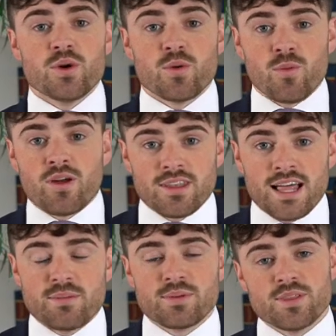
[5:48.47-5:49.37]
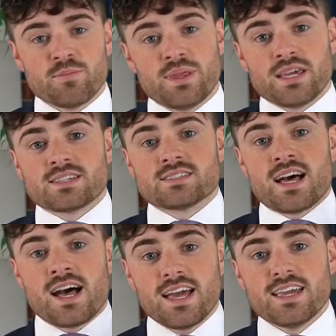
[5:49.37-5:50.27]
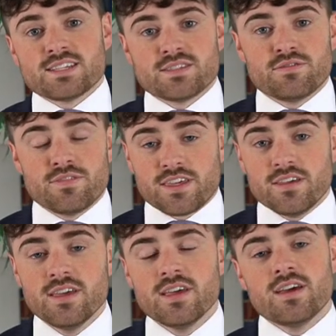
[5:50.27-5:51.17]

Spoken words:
one lab that picks the highest figure